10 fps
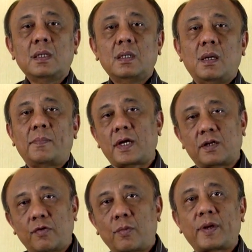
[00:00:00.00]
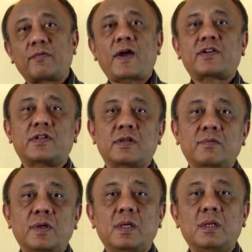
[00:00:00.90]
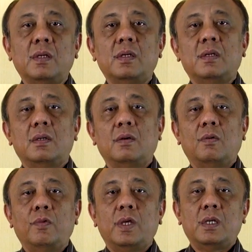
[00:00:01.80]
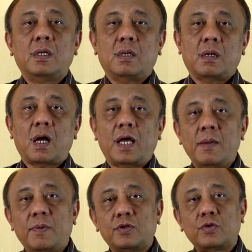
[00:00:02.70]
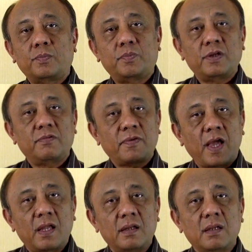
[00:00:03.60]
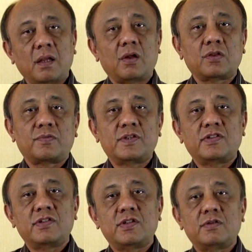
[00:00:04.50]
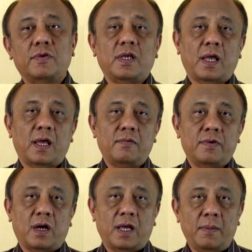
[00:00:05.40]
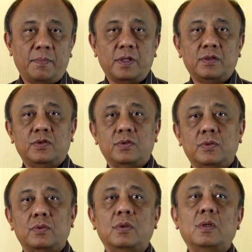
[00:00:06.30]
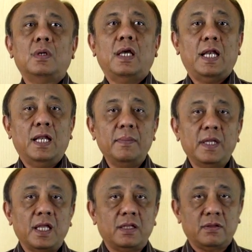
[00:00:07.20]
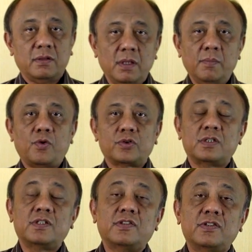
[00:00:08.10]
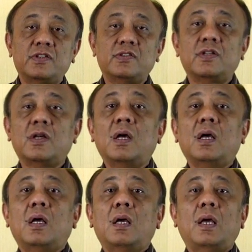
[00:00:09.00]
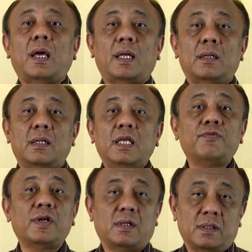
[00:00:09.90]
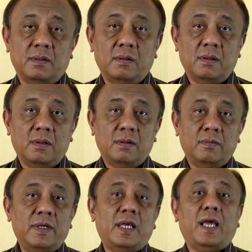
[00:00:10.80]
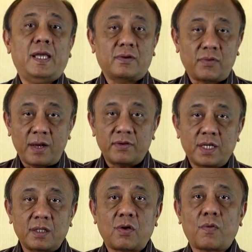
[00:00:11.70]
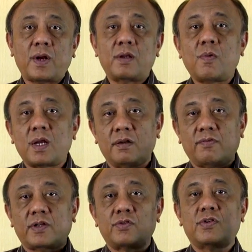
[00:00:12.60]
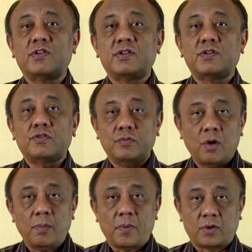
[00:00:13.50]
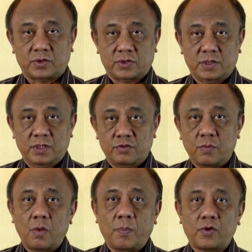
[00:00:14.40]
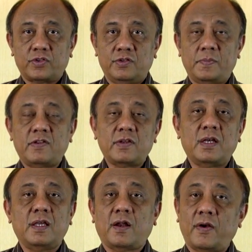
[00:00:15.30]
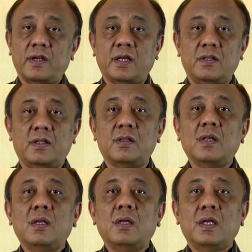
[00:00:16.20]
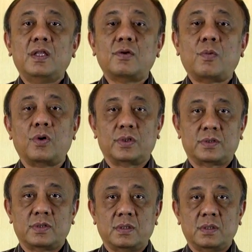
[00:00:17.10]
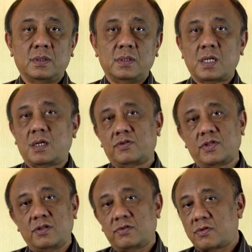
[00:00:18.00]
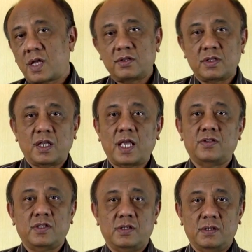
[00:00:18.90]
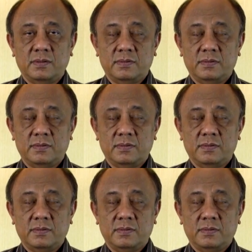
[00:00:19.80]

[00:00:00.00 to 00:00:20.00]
And by developing vaccine, we are able to prevent a lot of diseases. We are able to eliminate important diseases, and even we eradicate already one infectious disease, smallpox. Yeah. Smallpox is basically eradicated in the world, yeah, since 1980.